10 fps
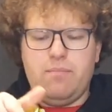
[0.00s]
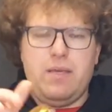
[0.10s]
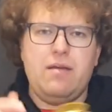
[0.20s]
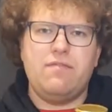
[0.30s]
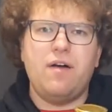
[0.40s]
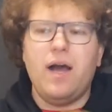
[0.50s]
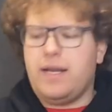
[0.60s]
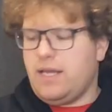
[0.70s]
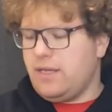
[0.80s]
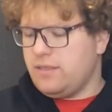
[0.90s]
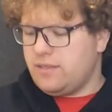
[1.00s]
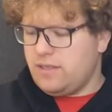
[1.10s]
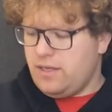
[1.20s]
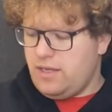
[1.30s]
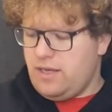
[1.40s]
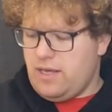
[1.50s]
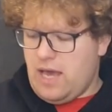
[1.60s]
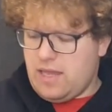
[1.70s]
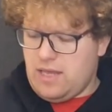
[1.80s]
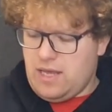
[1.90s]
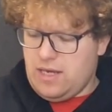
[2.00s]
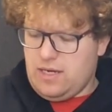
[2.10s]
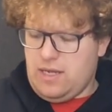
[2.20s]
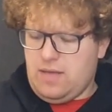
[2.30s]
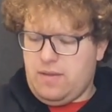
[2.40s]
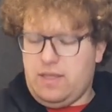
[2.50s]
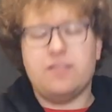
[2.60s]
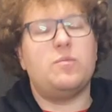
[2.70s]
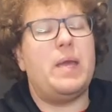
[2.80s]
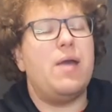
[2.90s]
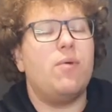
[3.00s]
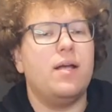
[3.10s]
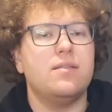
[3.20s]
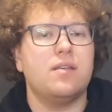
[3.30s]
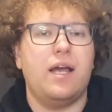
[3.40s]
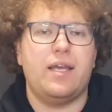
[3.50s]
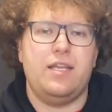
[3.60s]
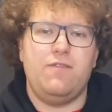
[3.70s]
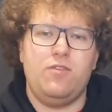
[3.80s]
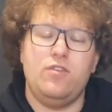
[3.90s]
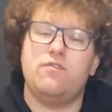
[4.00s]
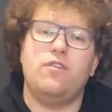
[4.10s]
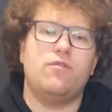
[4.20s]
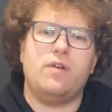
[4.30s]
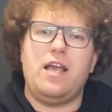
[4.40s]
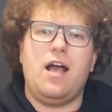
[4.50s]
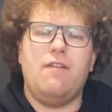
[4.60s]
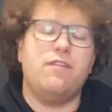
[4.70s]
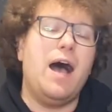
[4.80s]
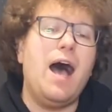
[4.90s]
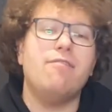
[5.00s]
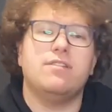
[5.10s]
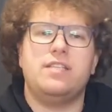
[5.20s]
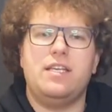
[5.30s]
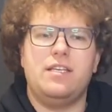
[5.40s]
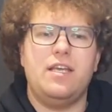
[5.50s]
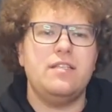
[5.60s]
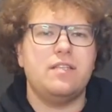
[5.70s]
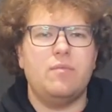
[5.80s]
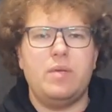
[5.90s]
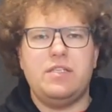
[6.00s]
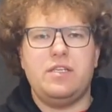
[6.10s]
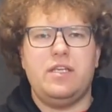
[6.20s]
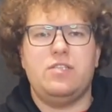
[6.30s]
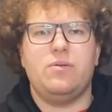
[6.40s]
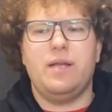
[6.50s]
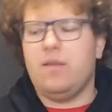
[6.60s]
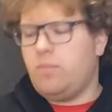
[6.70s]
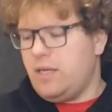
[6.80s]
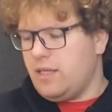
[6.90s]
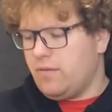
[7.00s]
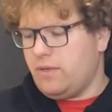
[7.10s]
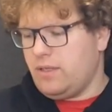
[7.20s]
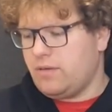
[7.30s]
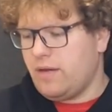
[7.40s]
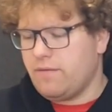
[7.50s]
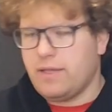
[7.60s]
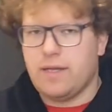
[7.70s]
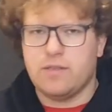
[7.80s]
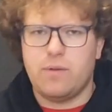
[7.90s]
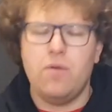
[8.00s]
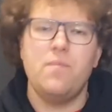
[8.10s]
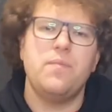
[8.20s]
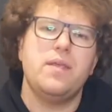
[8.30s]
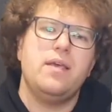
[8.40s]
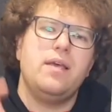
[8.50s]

beer findings, and then the spare ones I can even use for harvesting yeast and then pitching it into another beer. They're really great for that as well.